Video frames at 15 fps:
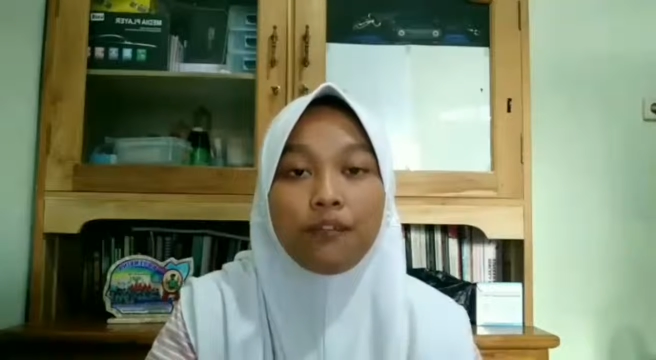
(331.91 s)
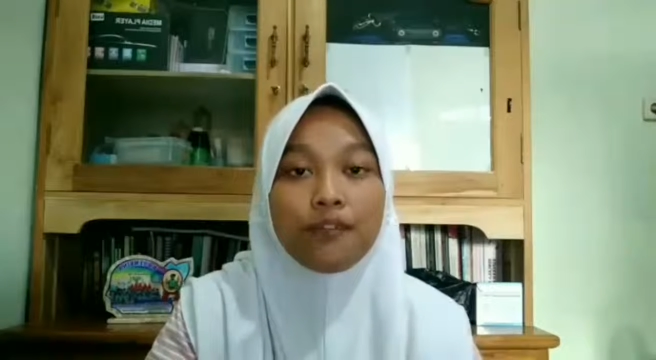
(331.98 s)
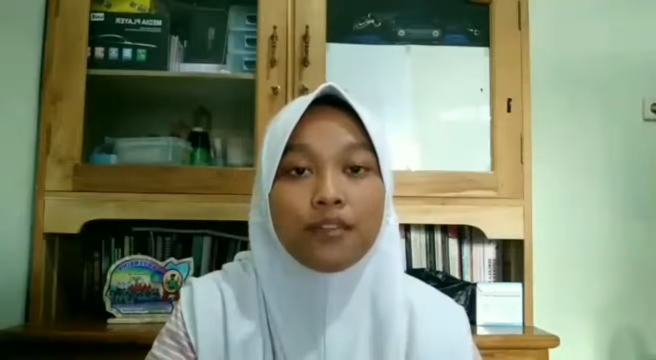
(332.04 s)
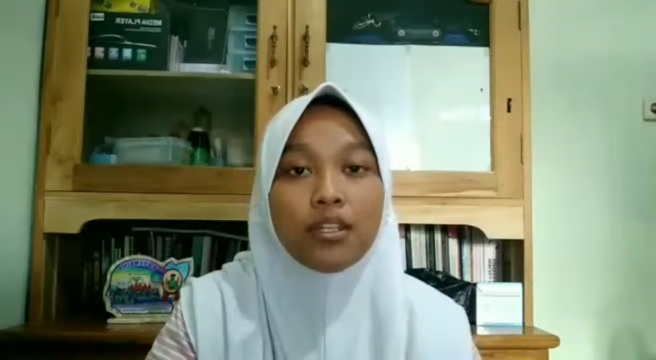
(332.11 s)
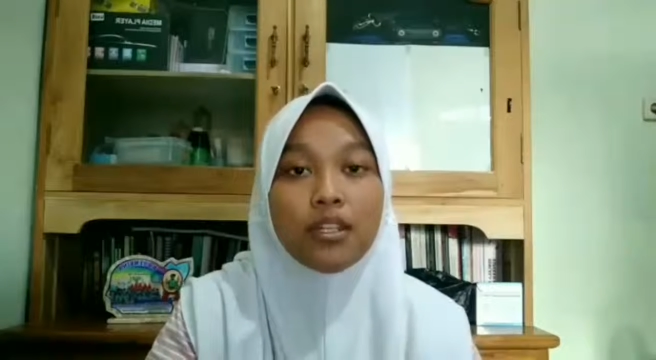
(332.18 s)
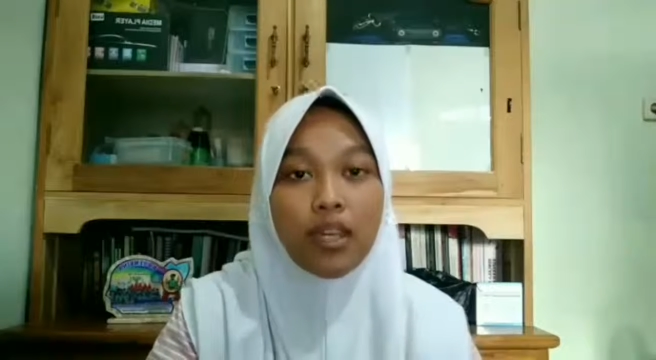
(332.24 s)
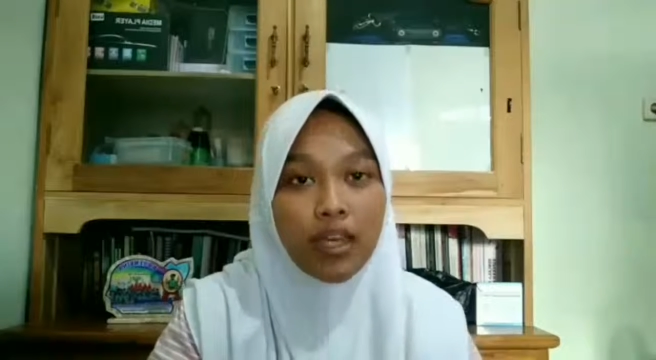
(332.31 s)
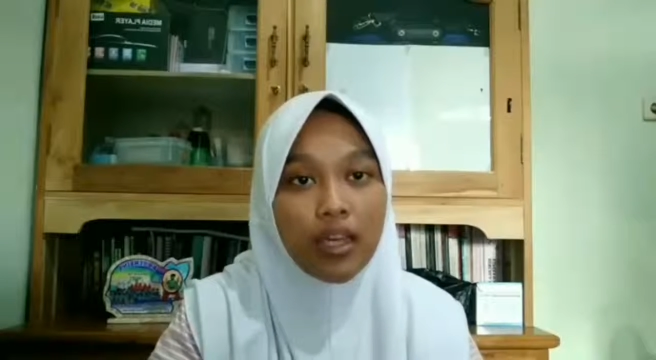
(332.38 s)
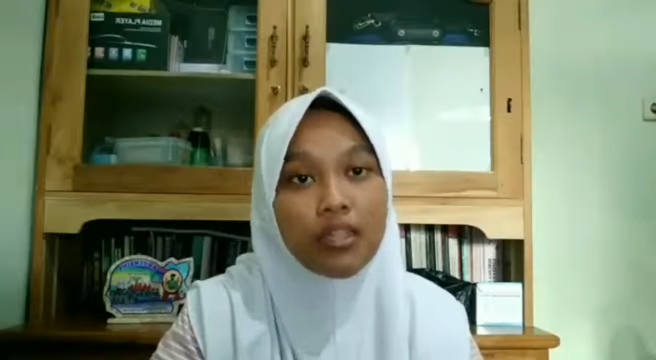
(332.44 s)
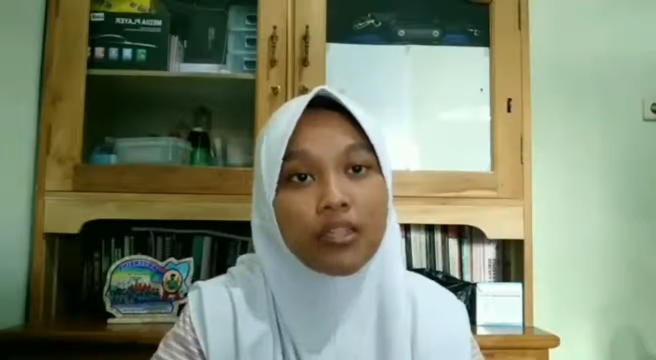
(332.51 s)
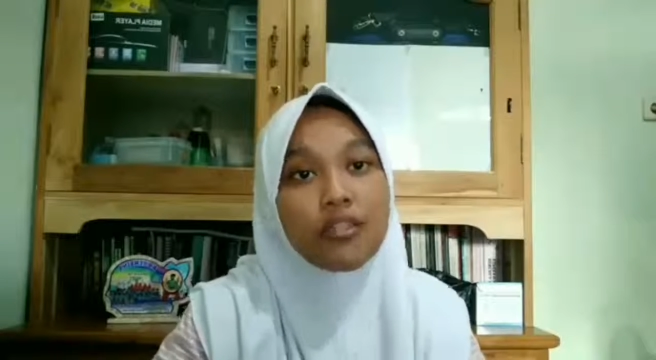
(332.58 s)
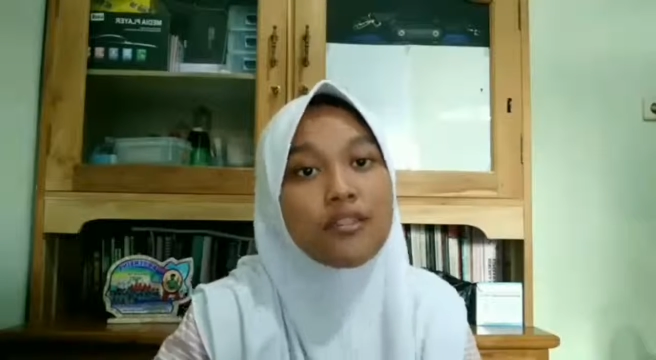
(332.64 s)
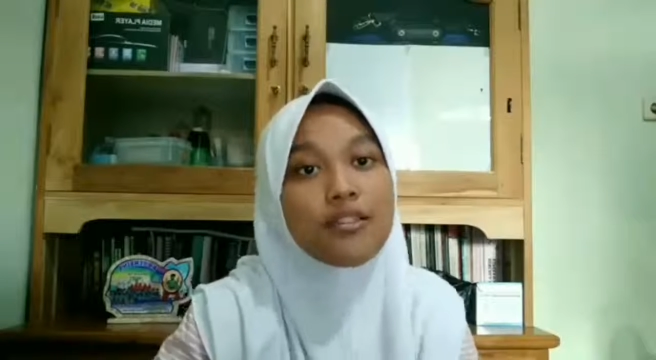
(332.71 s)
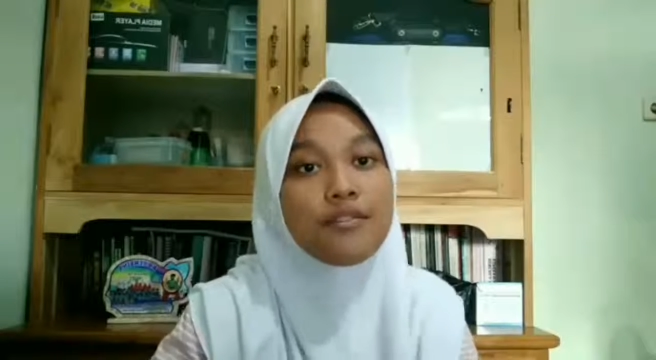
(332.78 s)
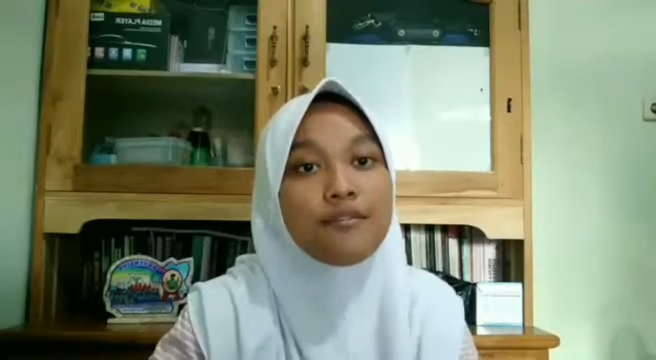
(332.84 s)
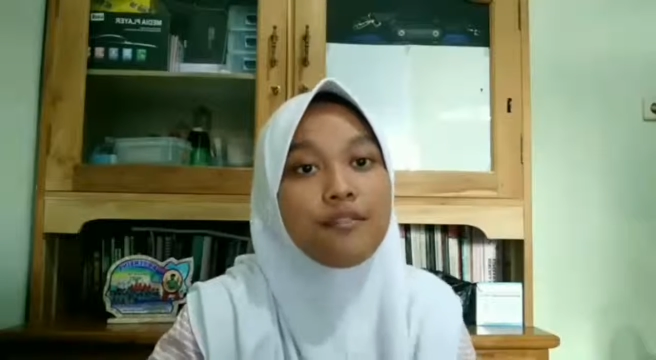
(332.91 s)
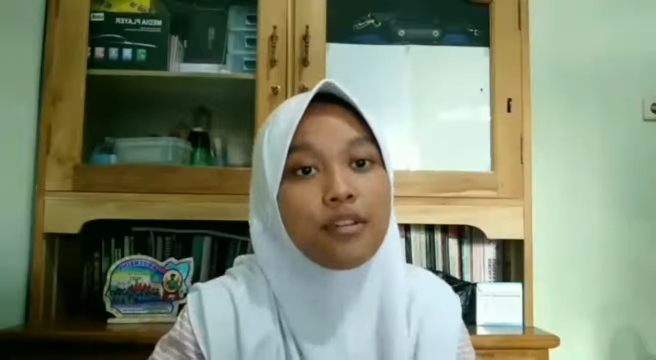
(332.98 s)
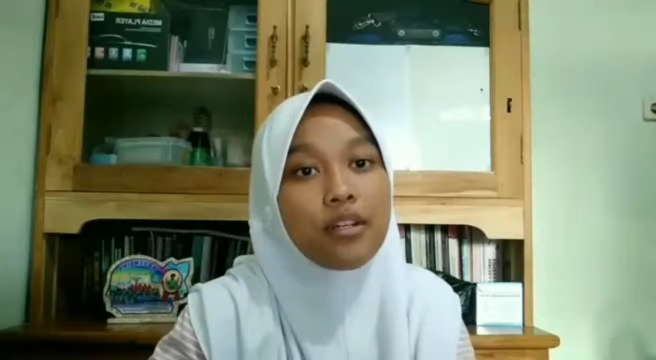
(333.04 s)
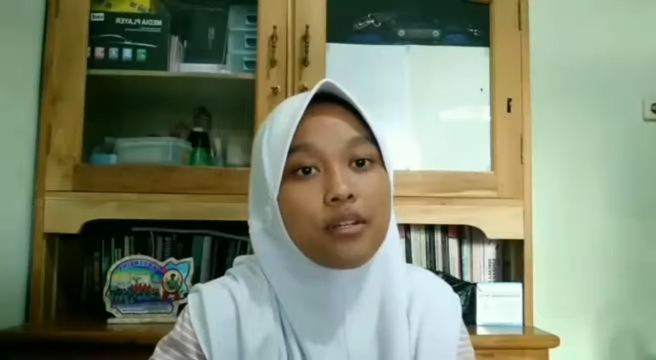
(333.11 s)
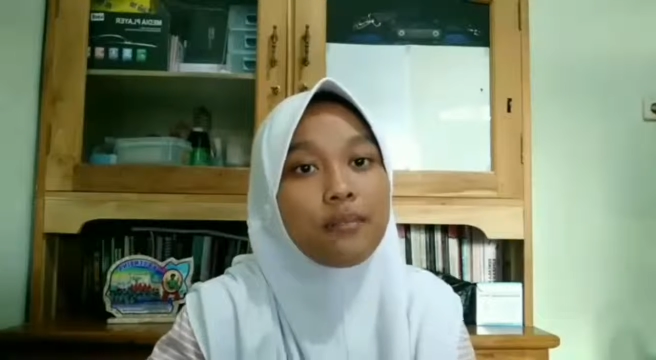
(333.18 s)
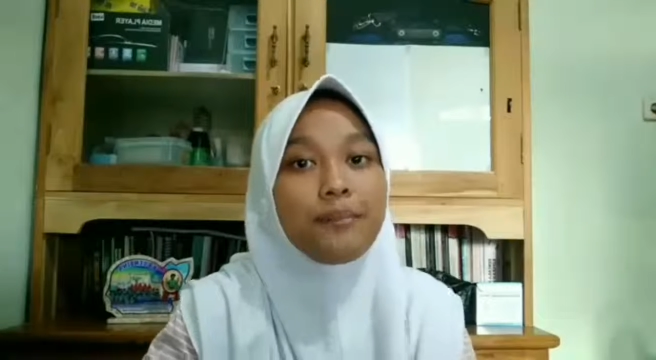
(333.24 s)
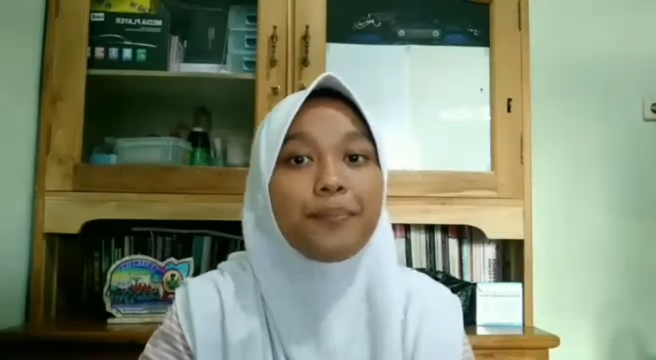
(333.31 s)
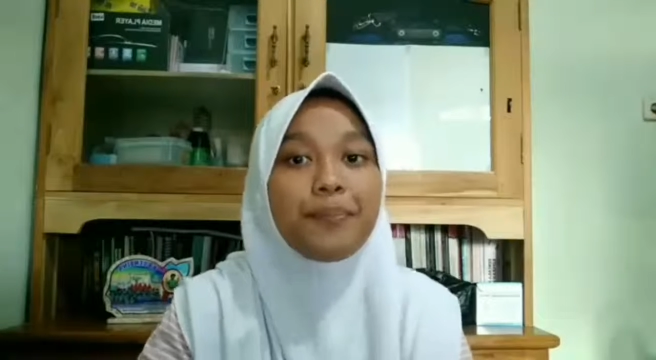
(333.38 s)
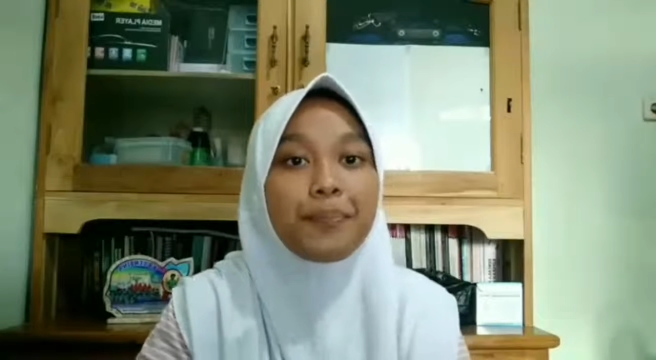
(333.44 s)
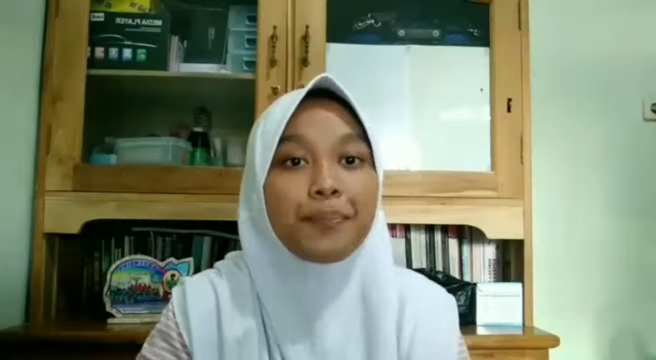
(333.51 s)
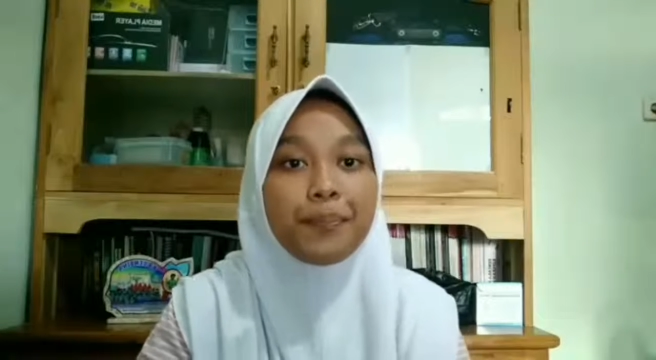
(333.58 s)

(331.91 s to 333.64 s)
of the heterosphere.